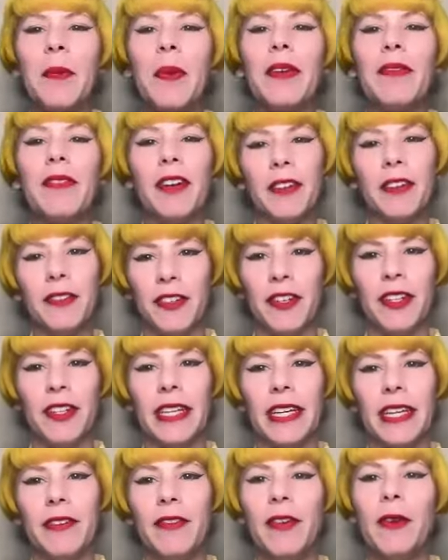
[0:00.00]
Anna Marie Von
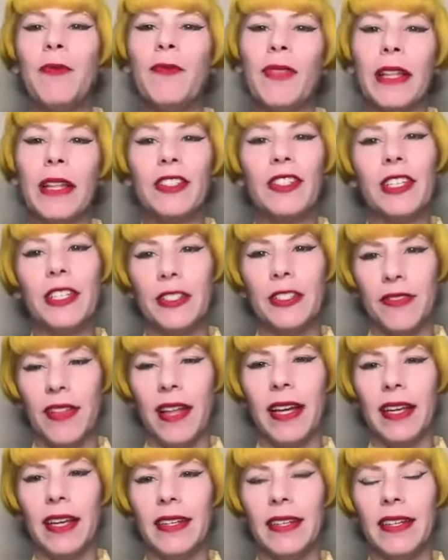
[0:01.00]
Furley from Fledgling's
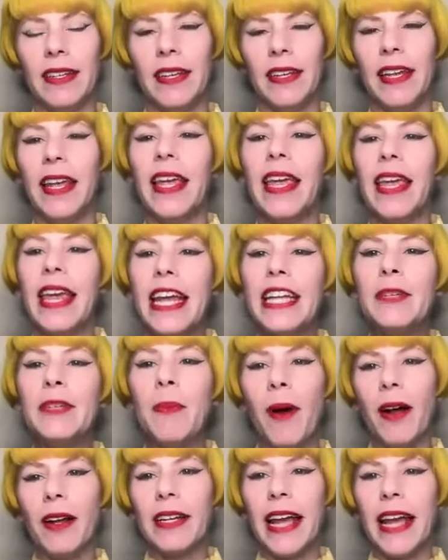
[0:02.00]
Flight.
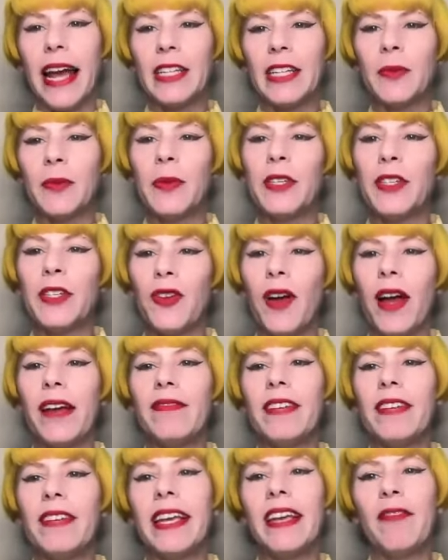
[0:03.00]
Each podcast, we
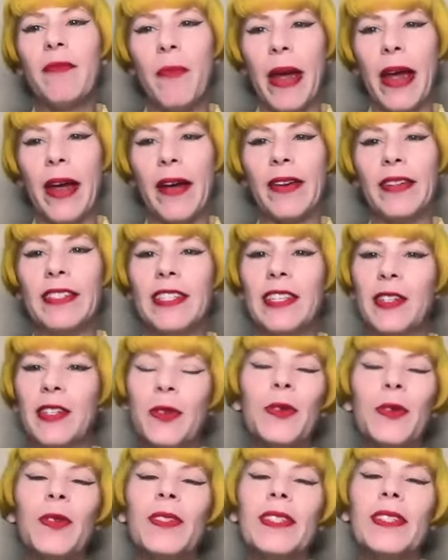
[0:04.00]
strive to give parents the
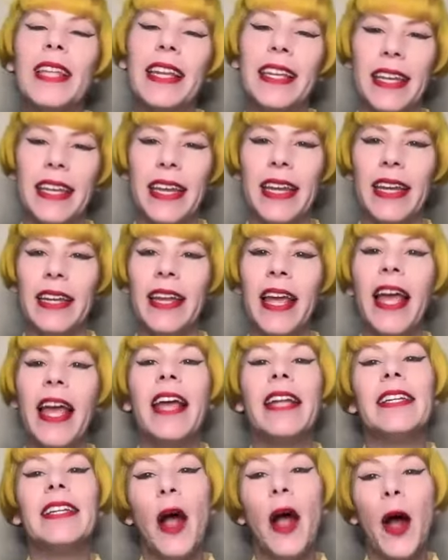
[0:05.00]
tools they need
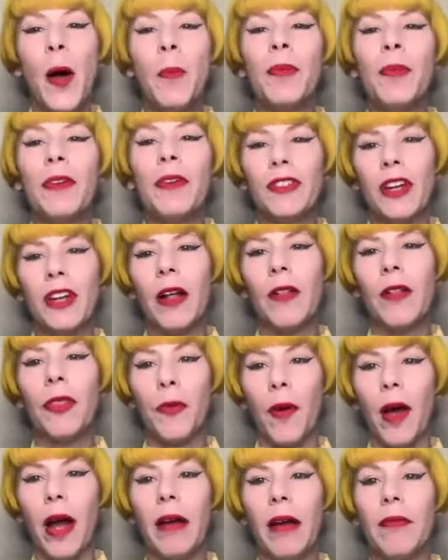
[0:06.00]
to help their child
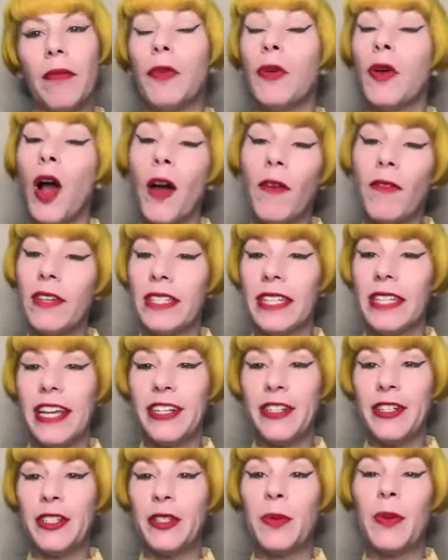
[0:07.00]
thrive through
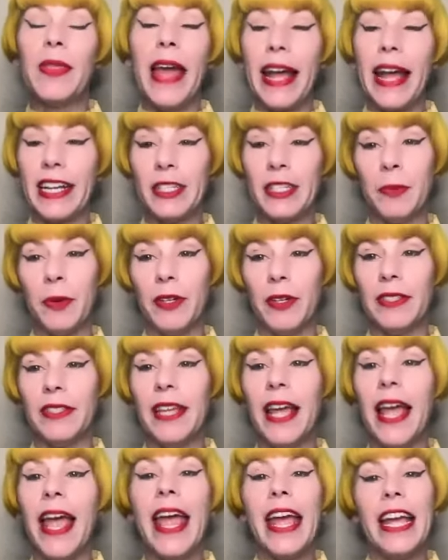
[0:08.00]
conversations with
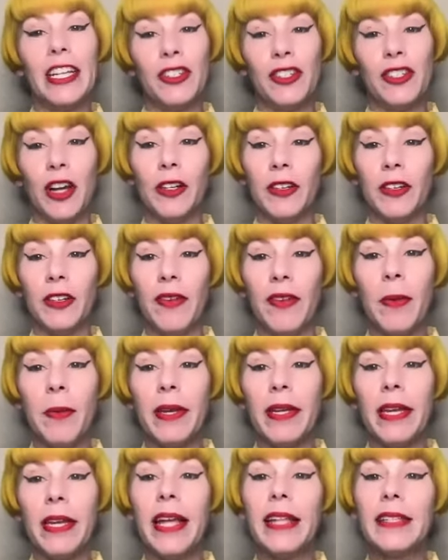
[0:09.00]
experts in child
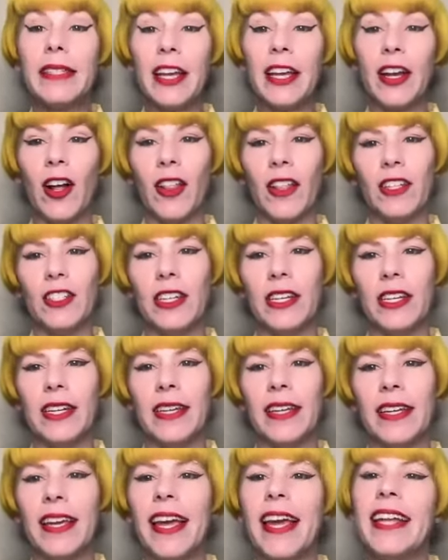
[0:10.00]
development and
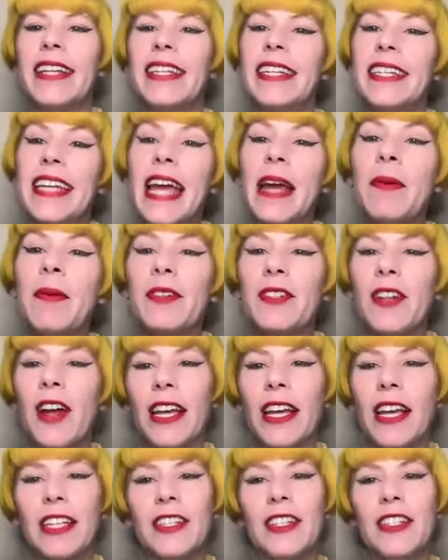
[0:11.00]
psychology. Today, we're
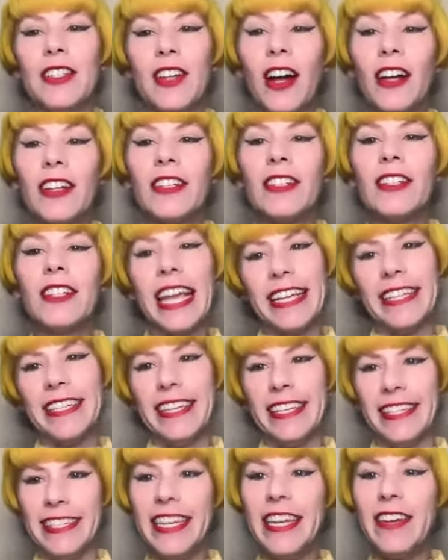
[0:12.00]
talking to Dr.
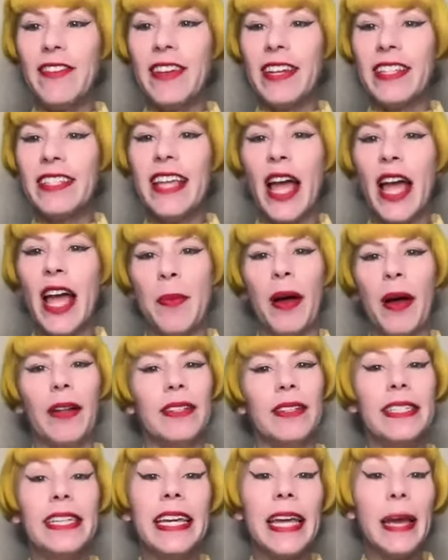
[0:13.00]
Kacee Stevens
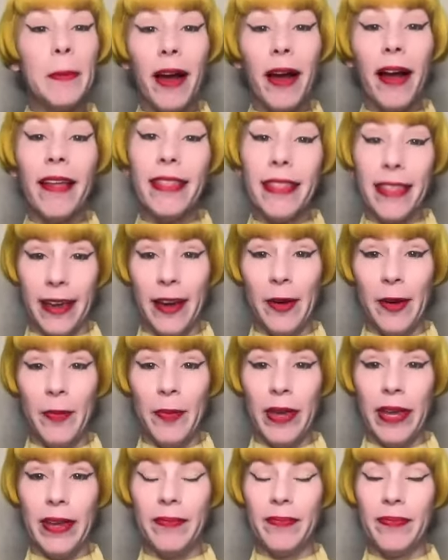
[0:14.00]
about DMI
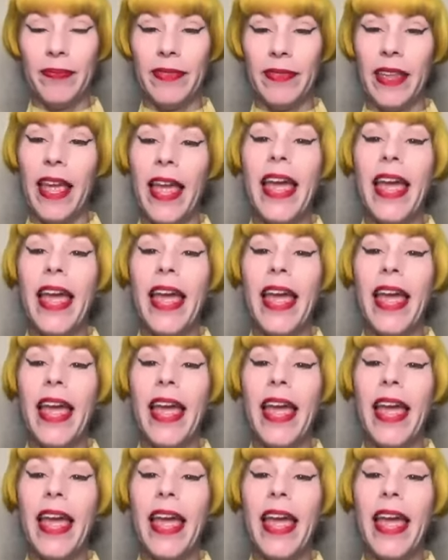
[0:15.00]
therapy.